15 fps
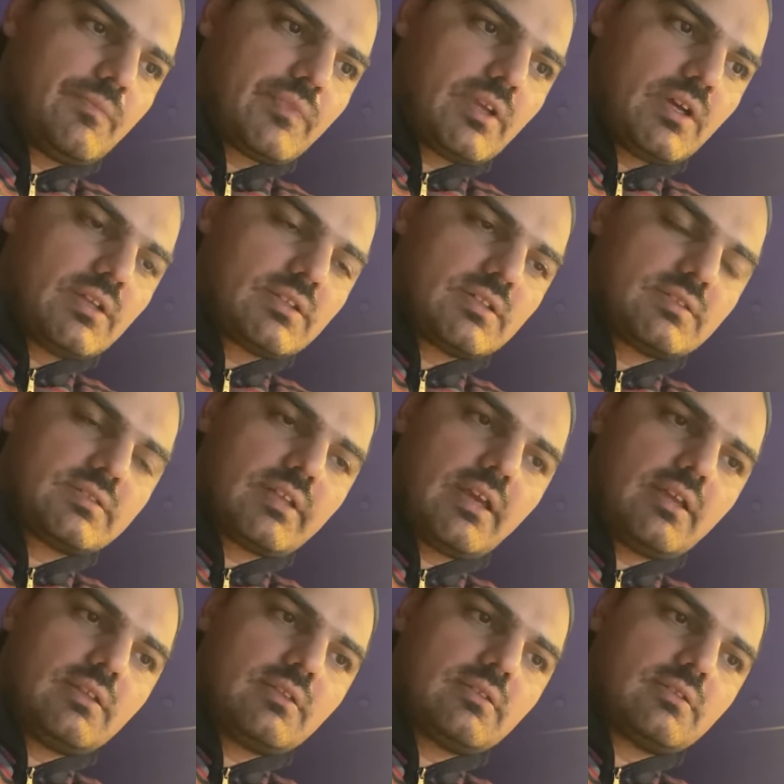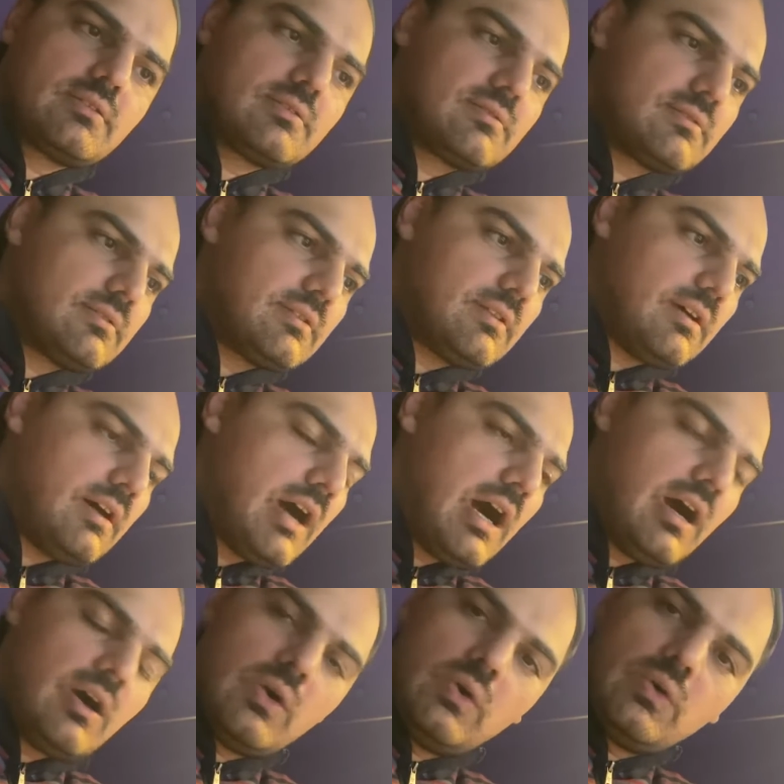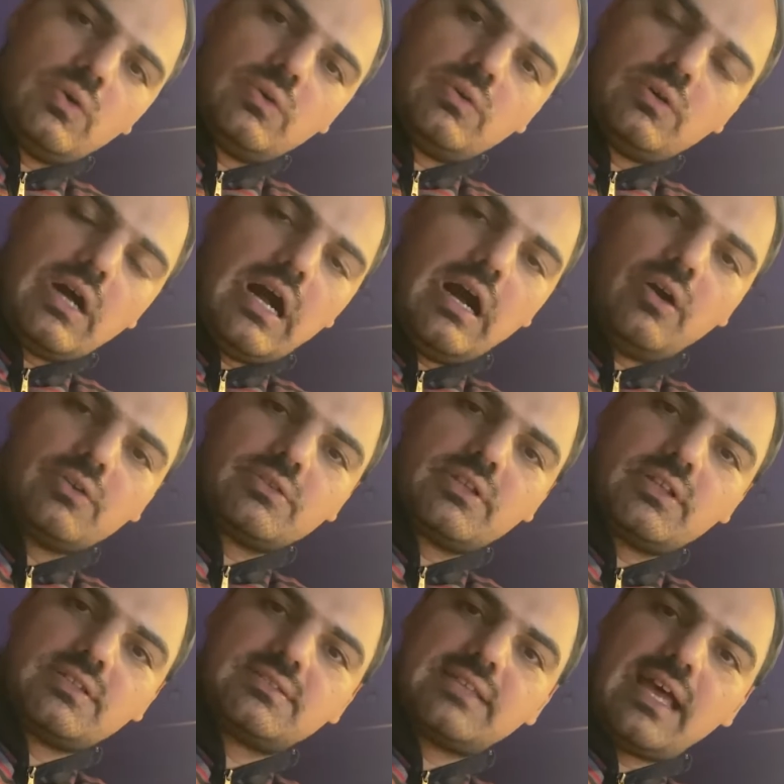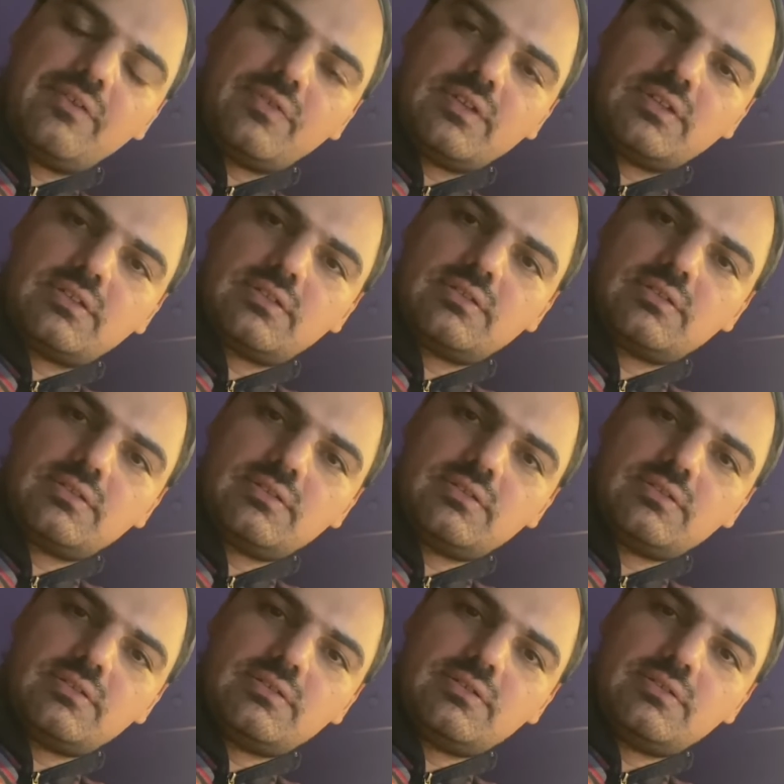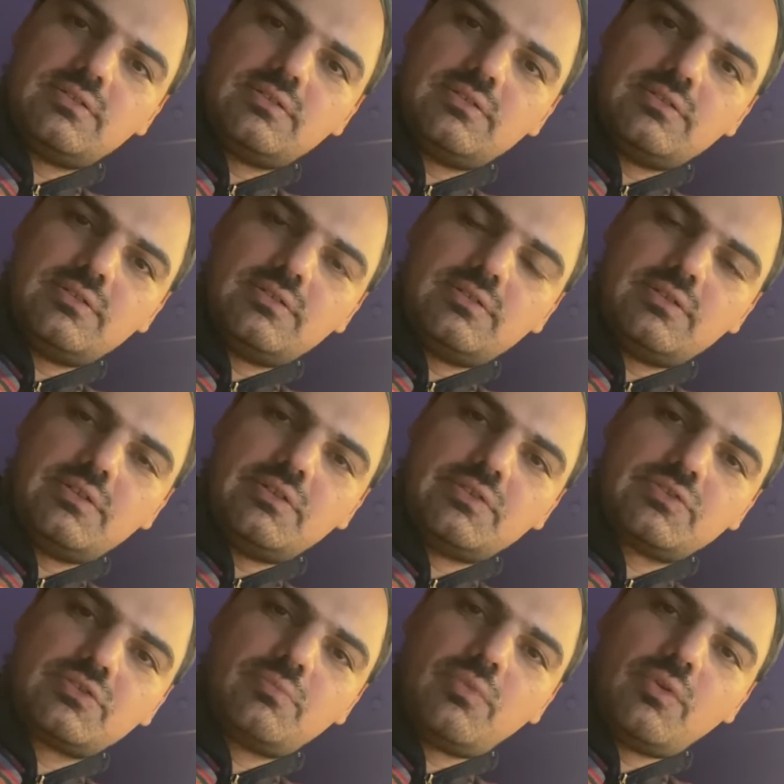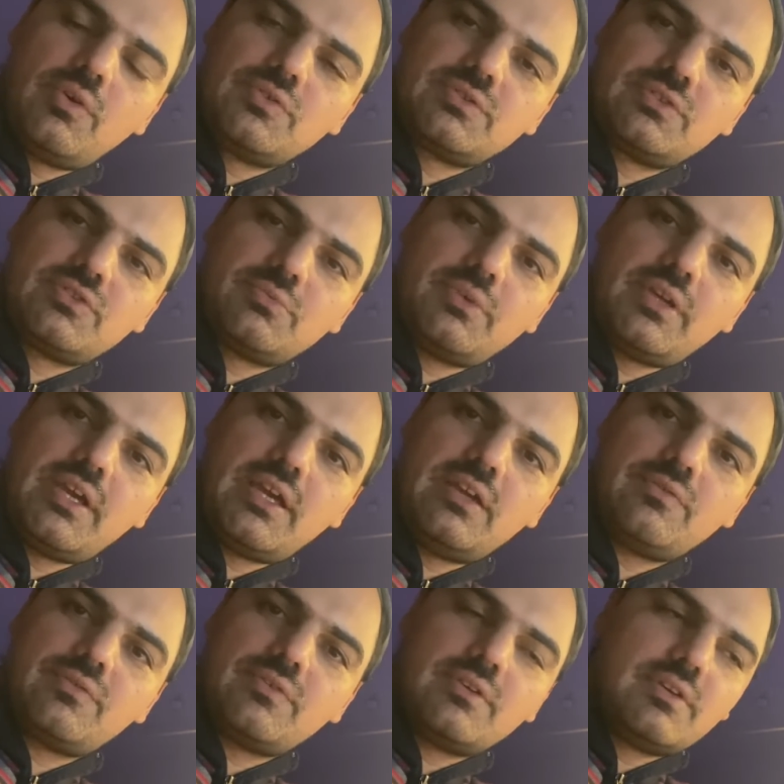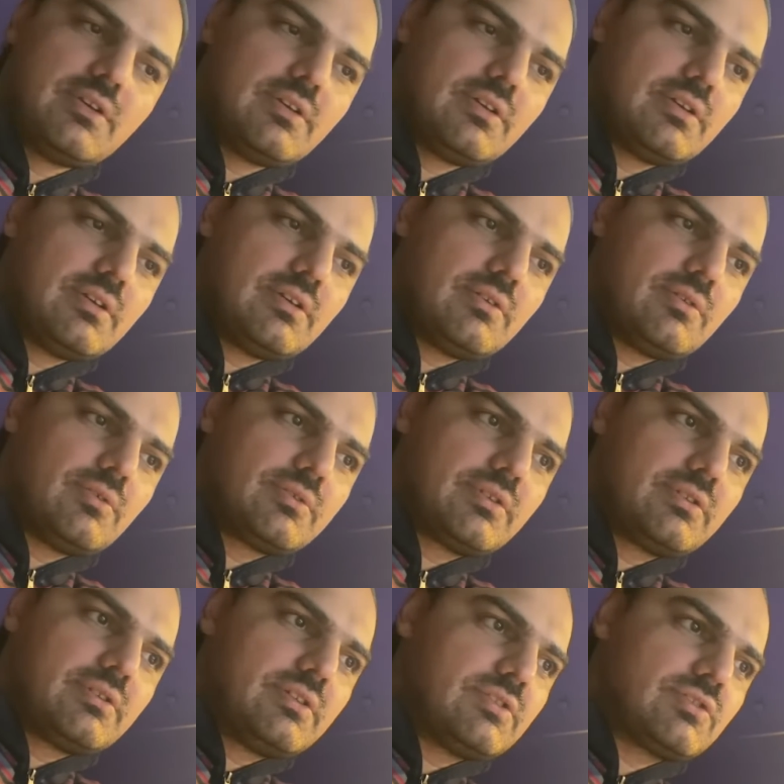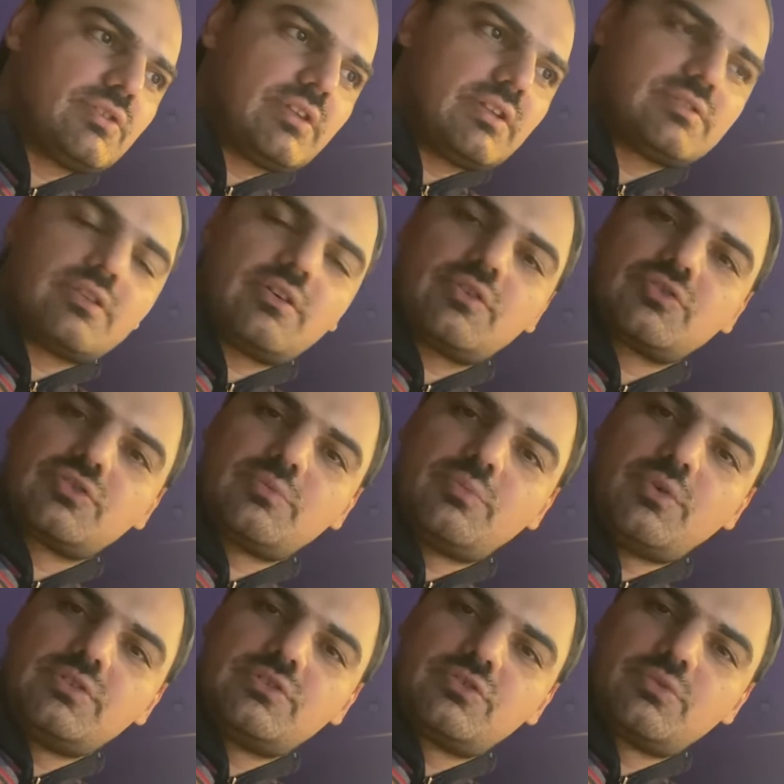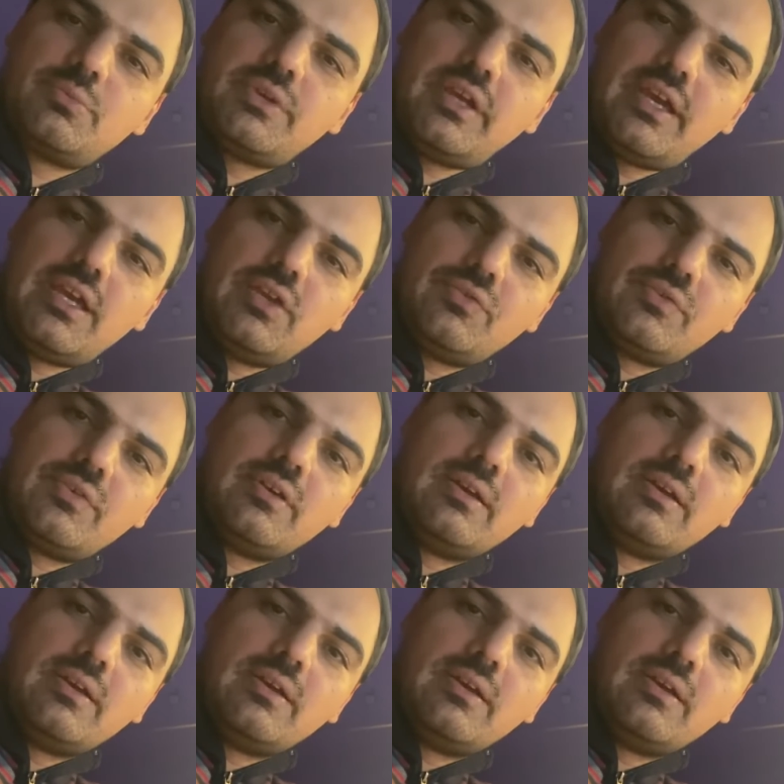understand how the seventh is supposed to behave, or the dissonants are supposed to behave,